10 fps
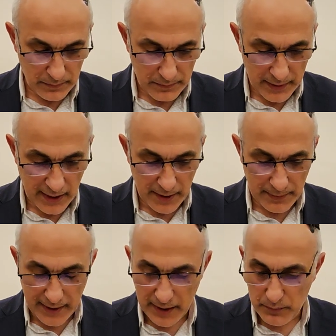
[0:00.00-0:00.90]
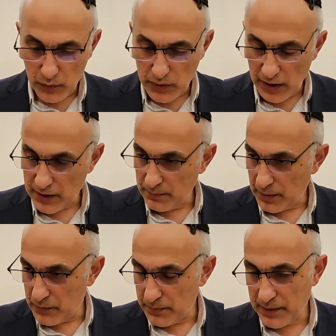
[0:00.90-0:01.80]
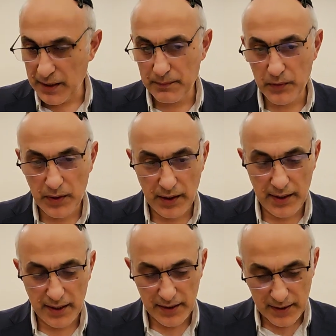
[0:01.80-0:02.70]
became again mutar. The Bamot became mutar again.